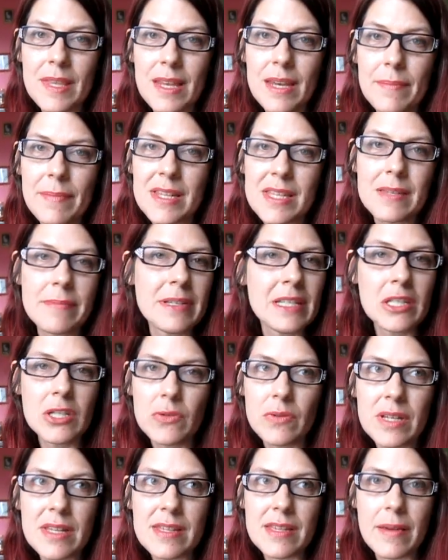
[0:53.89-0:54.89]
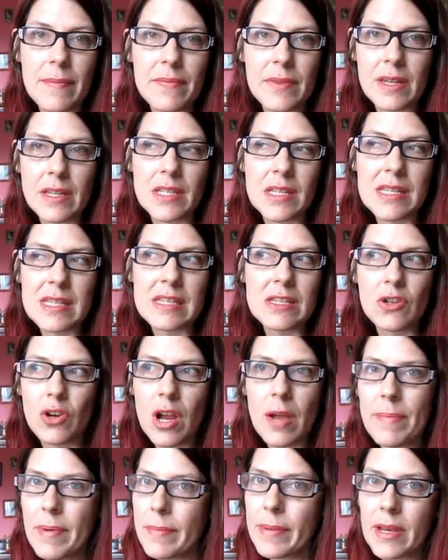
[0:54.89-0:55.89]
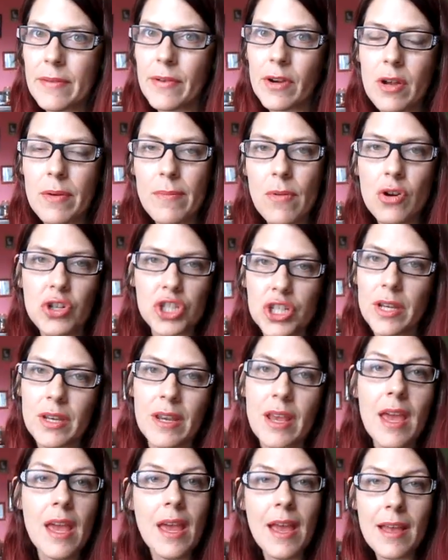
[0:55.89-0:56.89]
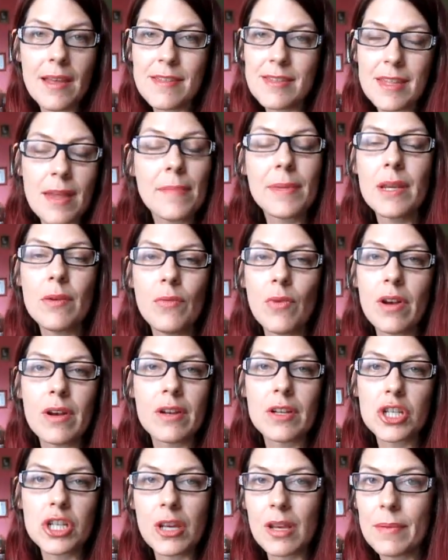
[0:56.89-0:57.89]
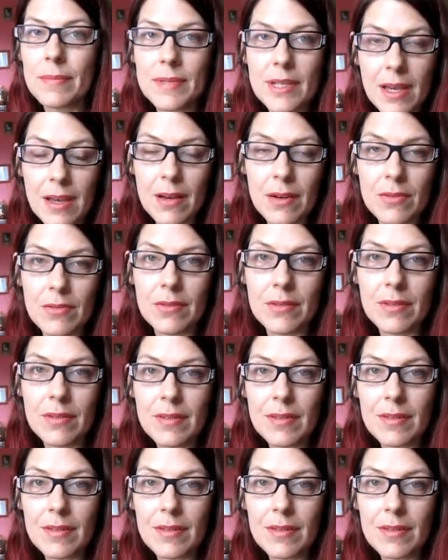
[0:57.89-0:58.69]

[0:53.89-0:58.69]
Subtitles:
that he must have been doing something to stir up a bit of a commotion, and somebody wanted to shut him down